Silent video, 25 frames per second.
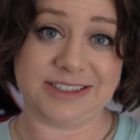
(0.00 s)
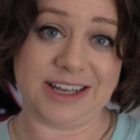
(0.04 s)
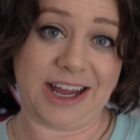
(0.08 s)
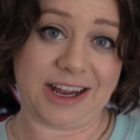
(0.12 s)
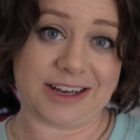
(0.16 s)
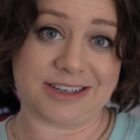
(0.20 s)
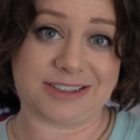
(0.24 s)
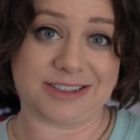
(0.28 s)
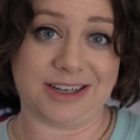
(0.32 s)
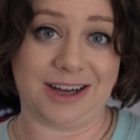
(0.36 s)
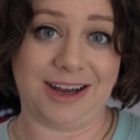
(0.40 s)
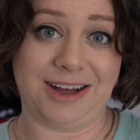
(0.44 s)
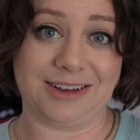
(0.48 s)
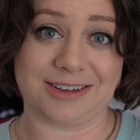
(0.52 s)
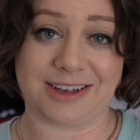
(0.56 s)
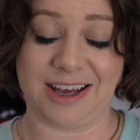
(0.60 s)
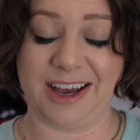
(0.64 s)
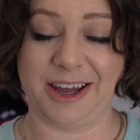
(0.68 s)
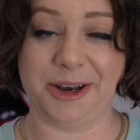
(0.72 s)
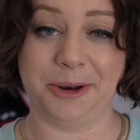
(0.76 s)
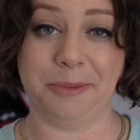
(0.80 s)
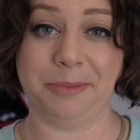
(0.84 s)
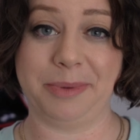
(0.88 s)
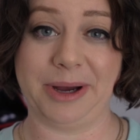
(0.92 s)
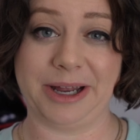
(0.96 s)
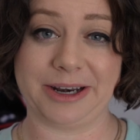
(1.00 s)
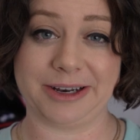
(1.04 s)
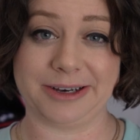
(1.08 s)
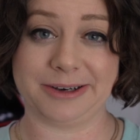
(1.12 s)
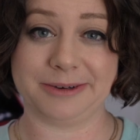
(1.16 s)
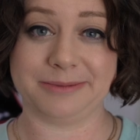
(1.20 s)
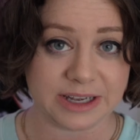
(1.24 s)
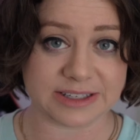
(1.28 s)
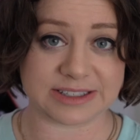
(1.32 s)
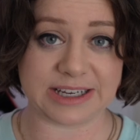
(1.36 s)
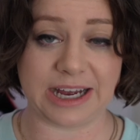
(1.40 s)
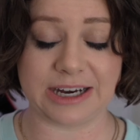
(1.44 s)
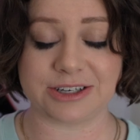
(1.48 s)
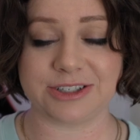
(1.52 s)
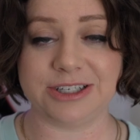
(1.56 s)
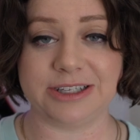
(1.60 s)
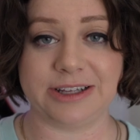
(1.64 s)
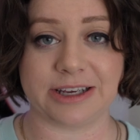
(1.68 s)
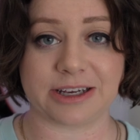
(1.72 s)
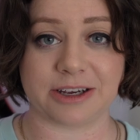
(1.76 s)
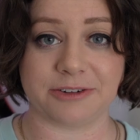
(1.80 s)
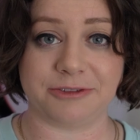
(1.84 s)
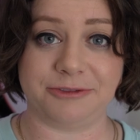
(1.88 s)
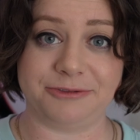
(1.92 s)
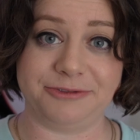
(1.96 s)
tactile kind of button. It's actually
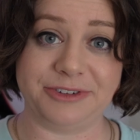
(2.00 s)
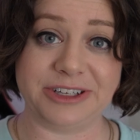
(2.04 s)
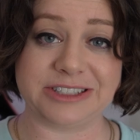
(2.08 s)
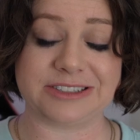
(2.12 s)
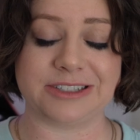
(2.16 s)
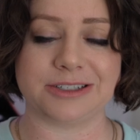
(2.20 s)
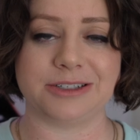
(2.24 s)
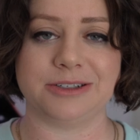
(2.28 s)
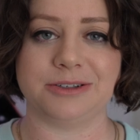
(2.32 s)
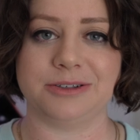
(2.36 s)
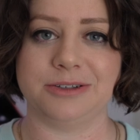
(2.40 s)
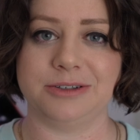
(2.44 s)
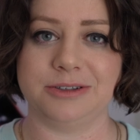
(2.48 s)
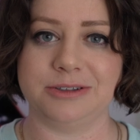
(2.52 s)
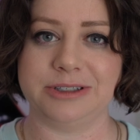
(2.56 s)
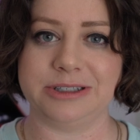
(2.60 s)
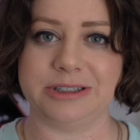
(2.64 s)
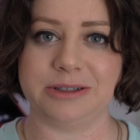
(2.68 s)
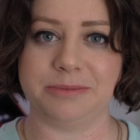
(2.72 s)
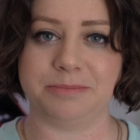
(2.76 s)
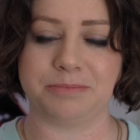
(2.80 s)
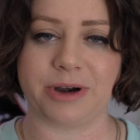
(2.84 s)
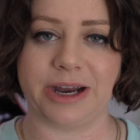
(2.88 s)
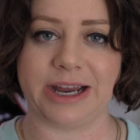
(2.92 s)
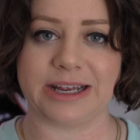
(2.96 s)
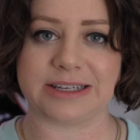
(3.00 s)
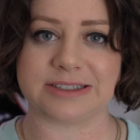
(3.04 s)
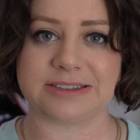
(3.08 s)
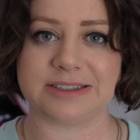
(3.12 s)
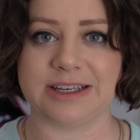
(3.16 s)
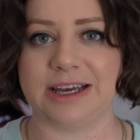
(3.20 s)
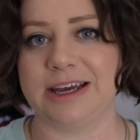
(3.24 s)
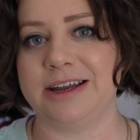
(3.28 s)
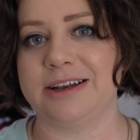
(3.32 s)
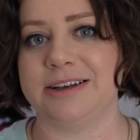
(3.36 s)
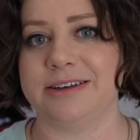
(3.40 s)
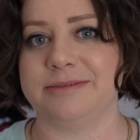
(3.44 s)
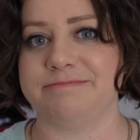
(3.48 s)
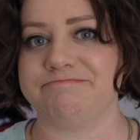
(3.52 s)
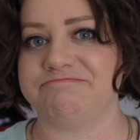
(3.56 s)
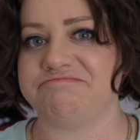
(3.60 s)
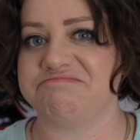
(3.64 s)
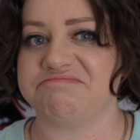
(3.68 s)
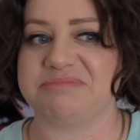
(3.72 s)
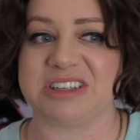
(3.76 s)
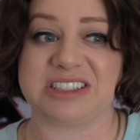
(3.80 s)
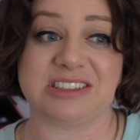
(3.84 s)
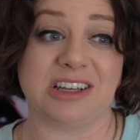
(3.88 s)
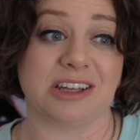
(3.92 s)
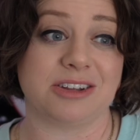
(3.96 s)
like a physical little press, and
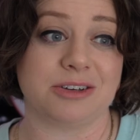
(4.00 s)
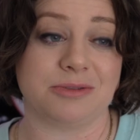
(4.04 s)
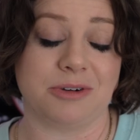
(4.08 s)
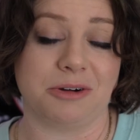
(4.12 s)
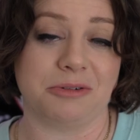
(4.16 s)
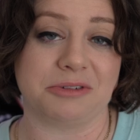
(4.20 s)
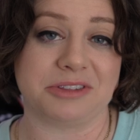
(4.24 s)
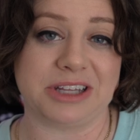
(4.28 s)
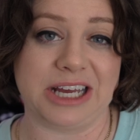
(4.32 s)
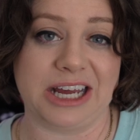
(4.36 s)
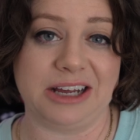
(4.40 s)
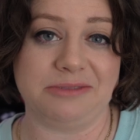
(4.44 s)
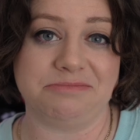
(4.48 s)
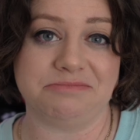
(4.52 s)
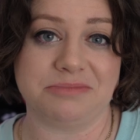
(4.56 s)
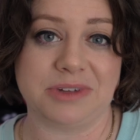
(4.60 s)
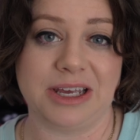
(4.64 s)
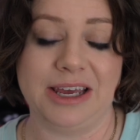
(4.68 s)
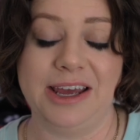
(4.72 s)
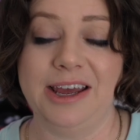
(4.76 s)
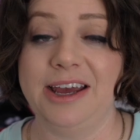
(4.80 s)
there's nothing wrong with that.